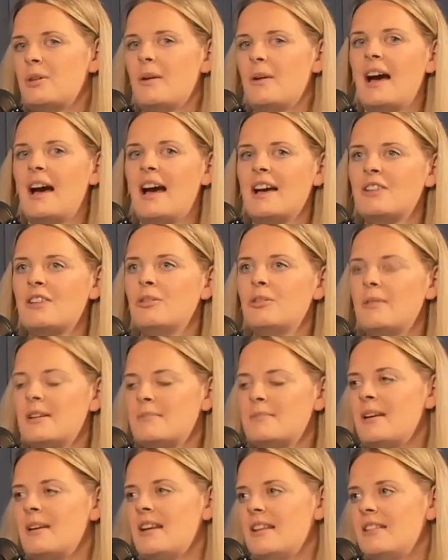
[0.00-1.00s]
it had always
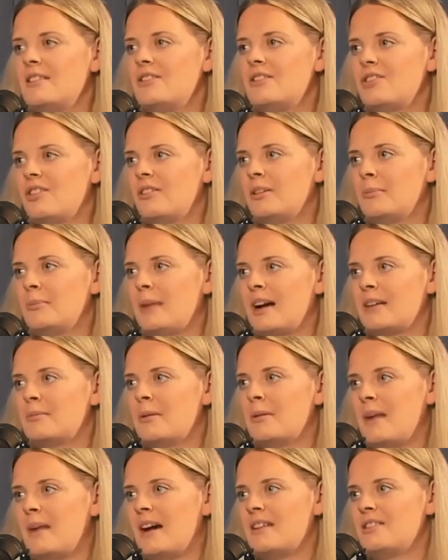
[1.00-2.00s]
been in sort of the back of my
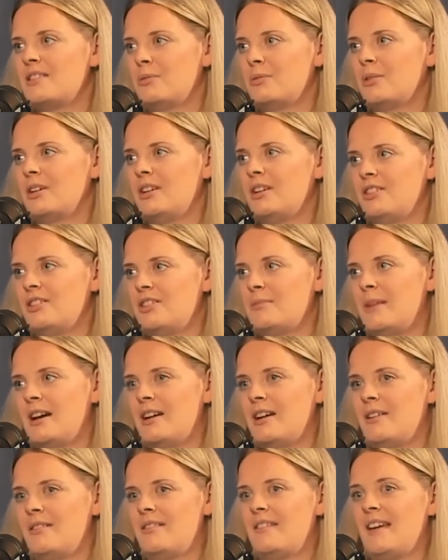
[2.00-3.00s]
mind to want to do
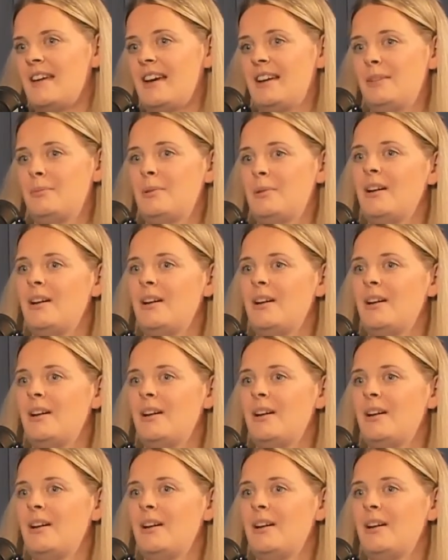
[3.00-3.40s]
my own thing. But